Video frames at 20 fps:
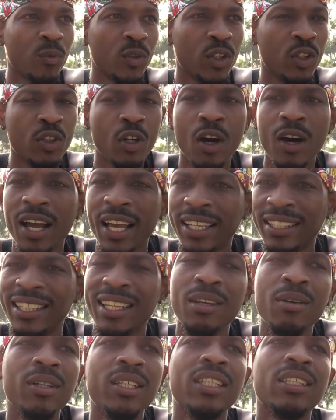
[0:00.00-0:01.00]
and
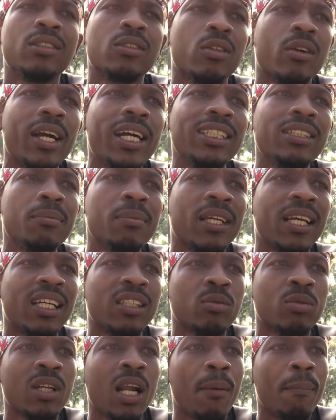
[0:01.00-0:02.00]
then when it's crazy,
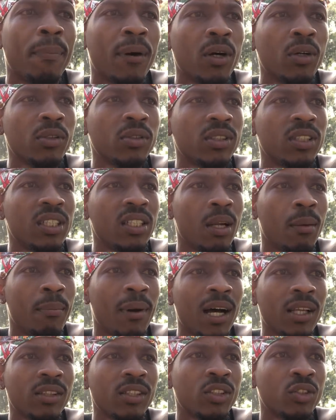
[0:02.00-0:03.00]
because when I posted
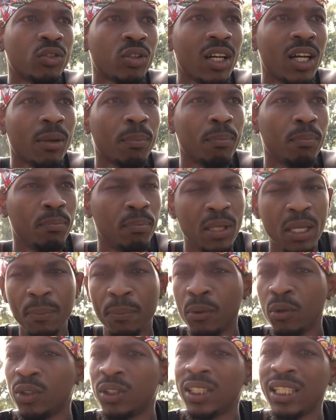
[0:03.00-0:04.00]
about the truck,
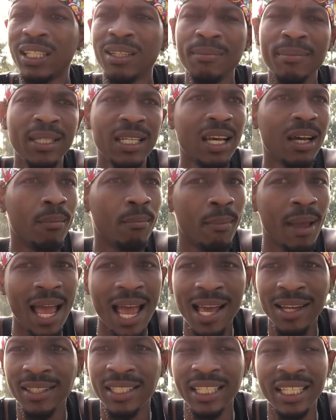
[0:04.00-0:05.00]
people was hitting me up,
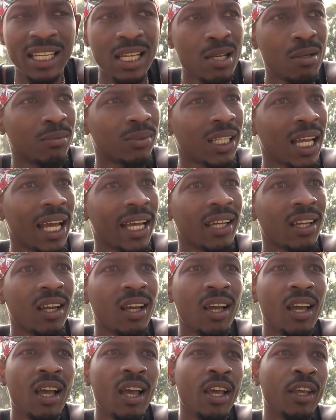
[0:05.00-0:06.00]
mad DMs like,
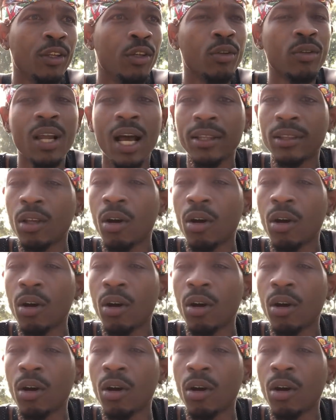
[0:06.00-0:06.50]
you're not